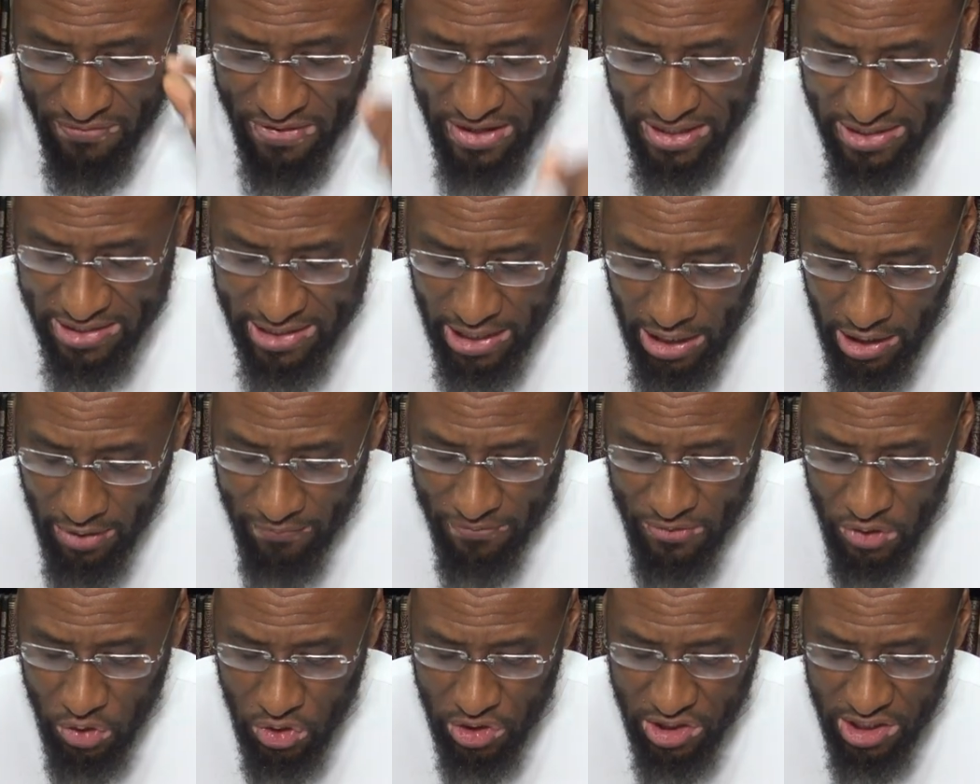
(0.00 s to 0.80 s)
The
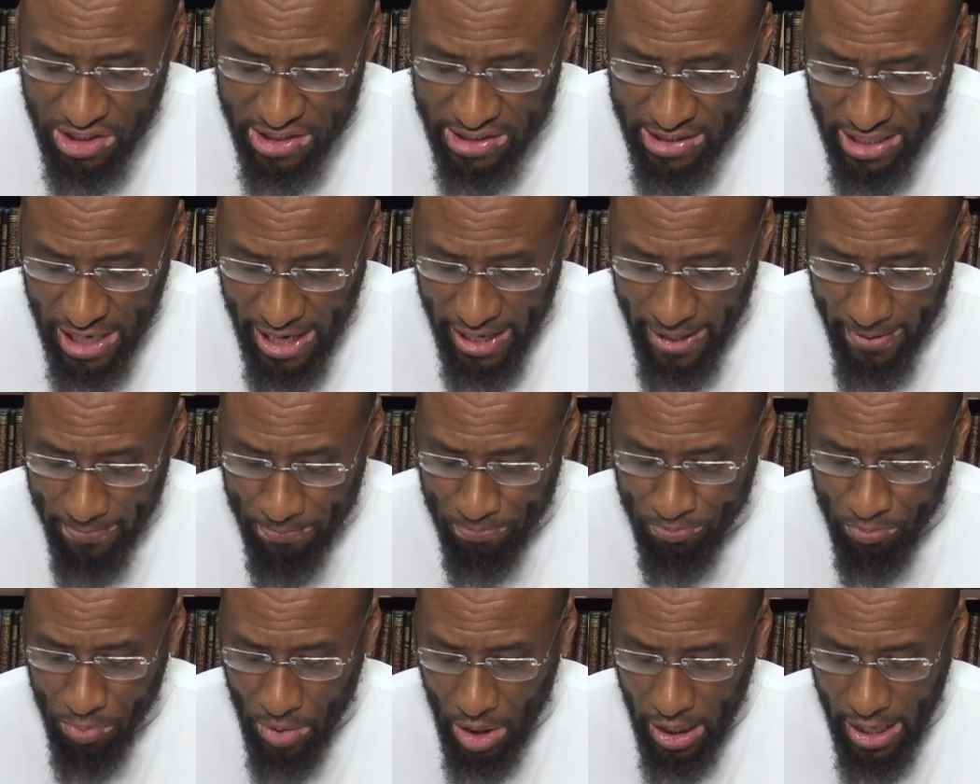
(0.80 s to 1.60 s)
Salaf used to
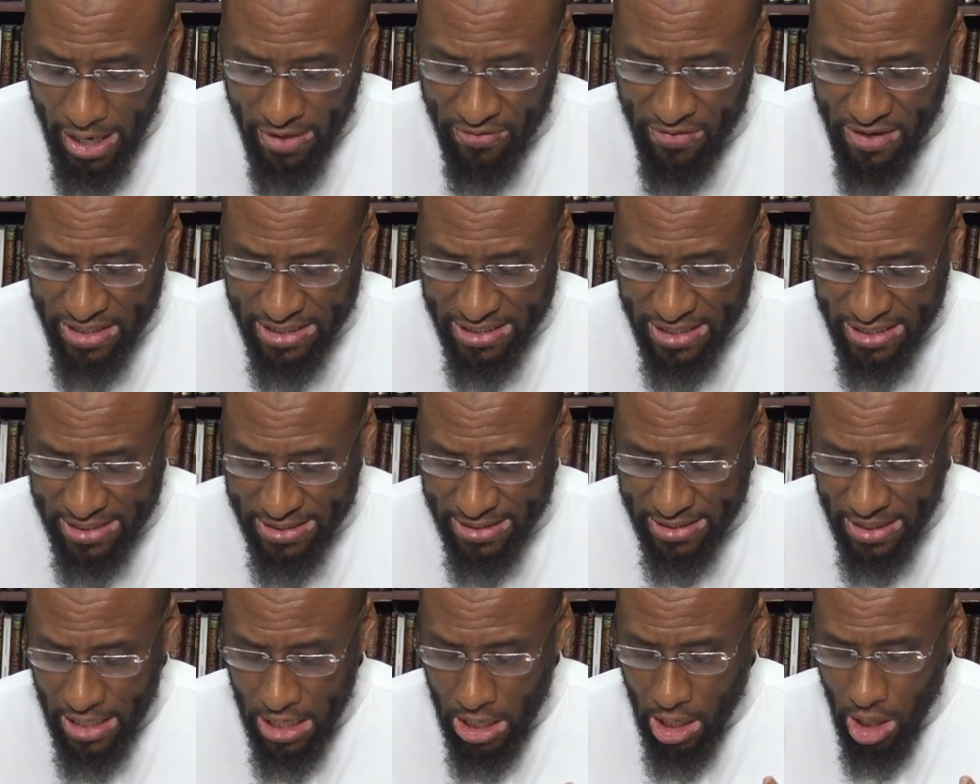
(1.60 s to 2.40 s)
say, and this
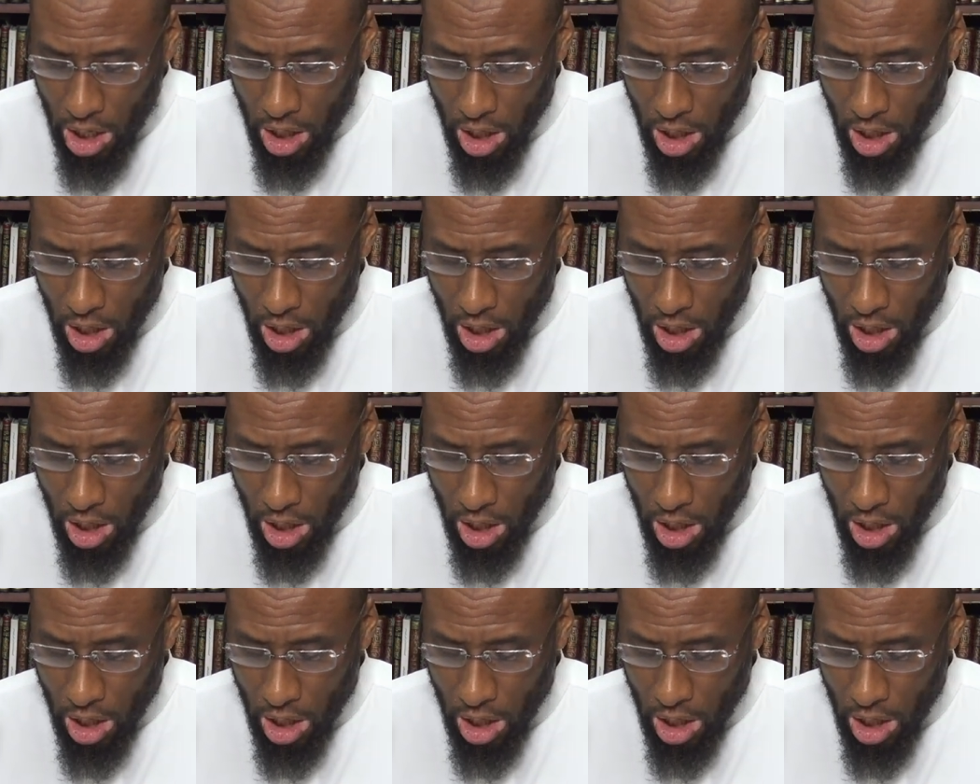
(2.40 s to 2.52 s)
is